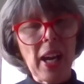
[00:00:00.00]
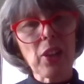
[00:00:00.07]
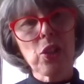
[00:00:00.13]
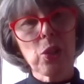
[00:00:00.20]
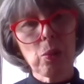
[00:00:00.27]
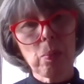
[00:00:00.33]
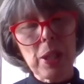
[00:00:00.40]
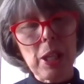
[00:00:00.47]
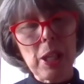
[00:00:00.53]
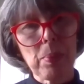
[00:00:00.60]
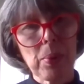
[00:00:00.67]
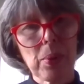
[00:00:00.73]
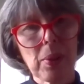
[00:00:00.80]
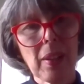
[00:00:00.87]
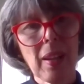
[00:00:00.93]
actual
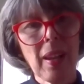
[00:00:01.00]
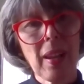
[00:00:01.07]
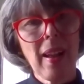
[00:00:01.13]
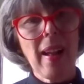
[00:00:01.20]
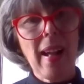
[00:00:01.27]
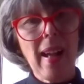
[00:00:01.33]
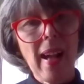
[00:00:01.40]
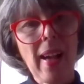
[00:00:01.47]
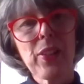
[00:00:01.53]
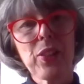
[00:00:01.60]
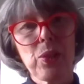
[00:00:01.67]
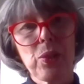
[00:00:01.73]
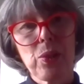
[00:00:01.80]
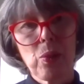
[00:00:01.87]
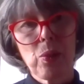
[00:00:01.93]
people
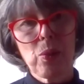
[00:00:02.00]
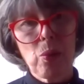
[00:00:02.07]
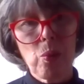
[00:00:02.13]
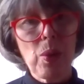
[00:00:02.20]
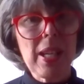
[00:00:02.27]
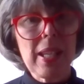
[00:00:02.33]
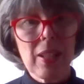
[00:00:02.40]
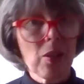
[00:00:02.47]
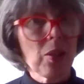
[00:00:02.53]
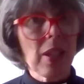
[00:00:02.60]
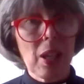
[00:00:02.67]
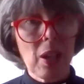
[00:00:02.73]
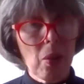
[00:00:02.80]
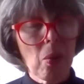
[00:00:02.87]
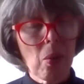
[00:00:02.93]
as we stood
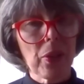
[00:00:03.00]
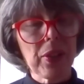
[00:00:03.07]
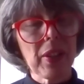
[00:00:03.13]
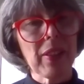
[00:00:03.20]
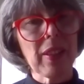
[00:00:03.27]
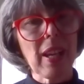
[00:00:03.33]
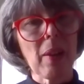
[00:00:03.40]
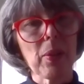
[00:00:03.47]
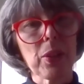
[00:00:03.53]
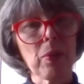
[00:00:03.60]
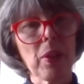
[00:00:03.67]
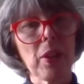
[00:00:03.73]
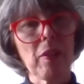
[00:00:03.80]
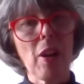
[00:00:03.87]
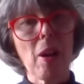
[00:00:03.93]
in court? And that was
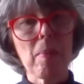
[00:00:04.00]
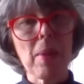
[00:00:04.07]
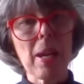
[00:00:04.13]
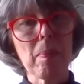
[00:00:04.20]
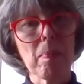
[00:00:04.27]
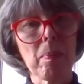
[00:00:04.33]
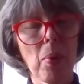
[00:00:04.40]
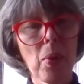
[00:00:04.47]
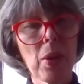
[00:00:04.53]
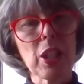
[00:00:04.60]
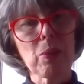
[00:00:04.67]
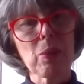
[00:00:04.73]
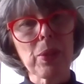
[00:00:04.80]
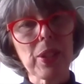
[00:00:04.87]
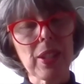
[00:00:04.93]
one of our main
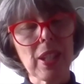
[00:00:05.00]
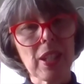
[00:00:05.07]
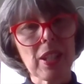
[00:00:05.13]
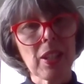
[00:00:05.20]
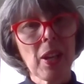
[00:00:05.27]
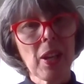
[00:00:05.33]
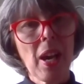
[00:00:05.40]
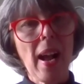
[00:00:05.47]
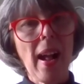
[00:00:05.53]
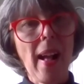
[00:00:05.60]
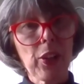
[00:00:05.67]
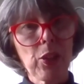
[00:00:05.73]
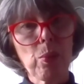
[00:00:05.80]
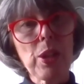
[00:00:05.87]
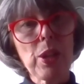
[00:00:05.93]
points, was that
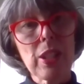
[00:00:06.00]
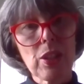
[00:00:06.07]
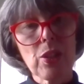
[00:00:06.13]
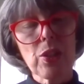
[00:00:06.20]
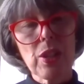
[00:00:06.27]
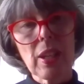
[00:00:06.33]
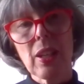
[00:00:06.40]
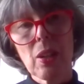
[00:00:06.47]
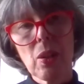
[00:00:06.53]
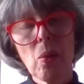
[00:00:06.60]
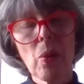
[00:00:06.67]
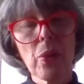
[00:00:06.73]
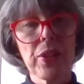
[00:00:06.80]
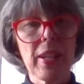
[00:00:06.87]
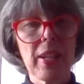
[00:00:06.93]
as we stood in
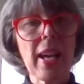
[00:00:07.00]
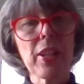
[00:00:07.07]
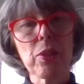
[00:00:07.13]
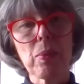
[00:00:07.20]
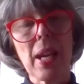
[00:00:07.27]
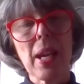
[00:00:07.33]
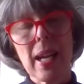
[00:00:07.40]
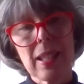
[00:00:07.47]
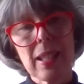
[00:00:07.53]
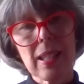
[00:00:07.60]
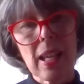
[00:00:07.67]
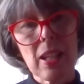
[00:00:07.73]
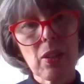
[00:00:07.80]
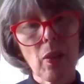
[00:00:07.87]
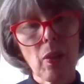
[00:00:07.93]
court and as we had
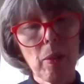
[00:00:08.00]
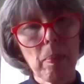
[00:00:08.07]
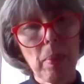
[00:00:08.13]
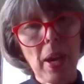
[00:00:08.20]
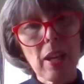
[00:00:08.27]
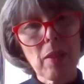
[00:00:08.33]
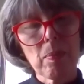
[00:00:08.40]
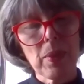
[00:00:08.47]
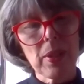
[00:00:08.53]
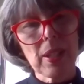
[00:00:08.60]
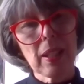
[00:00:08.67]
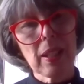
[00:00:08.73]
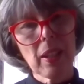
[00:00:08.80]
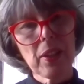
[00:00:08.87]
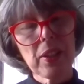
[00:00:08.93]
sat on the pavement
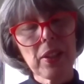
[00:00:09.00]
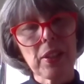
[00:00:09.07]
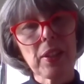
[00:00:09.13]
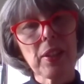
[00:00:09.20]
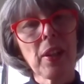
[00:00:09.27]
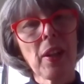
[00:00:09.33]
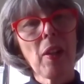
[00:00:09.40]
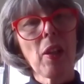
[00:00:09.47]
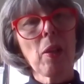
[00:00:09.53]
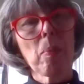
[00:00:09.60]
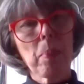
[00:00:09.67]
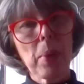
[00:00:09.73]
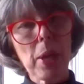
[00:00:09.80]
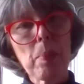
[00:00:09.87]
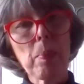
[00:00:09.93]
in London,
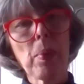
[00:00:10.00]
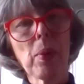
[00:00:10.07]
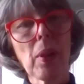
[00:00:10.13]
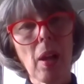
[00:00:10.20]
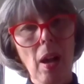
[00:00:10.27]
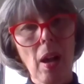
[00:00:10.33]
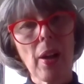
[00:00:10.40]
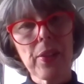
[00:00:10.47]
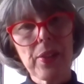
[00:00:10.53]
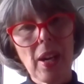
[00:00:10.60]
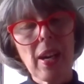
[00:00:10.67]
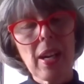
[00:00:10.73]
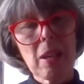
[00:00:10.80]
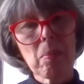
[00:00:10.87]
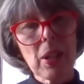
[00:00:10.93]
people are
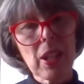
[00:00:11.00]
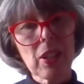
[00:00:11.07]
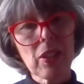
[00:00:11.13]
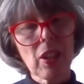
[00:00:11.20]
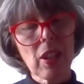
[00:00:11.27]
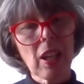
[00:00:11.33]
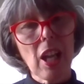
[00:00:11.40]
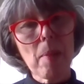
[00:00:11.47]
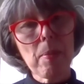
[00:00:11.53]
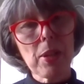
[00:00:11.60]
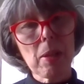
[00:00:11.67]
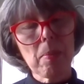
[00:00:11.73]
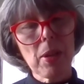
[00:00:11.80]
dying because of the climate